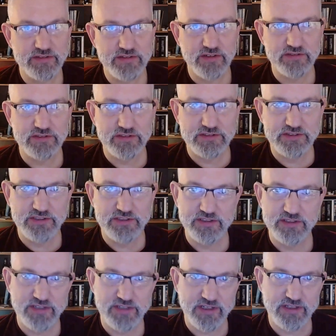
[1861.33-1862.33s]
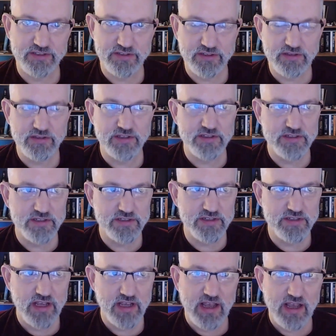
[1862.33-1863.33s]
a structural engineer, is I can do this, is